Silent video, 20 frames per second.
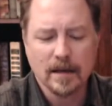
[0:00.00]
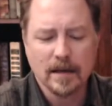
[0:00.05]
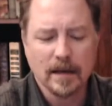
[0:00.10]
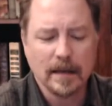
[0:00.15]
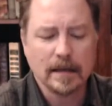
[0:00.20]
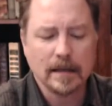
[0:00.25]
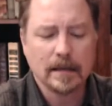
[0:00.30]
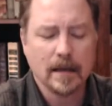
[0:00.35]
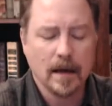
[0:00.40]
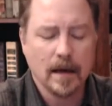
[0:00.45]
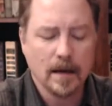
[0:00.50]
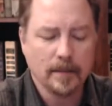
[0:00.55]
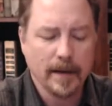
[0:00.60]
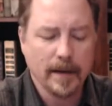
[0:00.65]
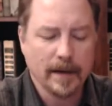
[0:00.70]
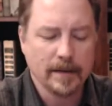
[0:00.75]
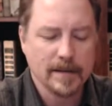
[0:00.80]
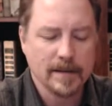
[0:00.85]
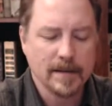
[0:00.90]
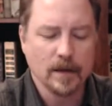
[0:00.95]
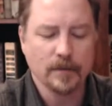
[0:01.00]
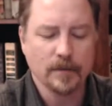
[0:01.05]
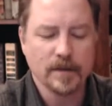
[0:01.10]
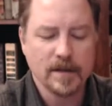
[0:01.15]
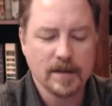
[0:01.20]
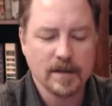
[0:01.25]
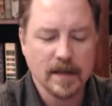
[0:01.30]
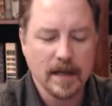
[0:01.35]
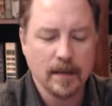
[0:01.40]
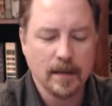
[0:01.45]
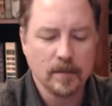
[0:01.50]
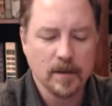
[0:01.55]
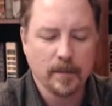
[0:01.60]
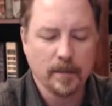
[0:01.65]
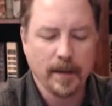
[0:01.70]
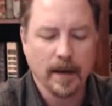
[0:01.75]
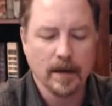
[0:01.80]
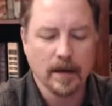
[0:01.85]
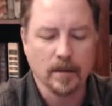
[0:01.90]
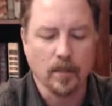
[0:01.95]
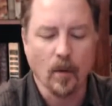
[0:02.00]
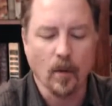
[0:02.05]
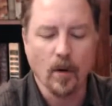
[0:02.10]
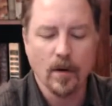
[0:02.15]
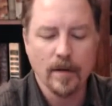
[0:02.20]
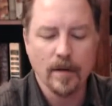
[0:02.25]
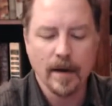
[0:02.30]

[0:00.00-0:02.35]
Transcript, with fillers: income, and self esteem depend more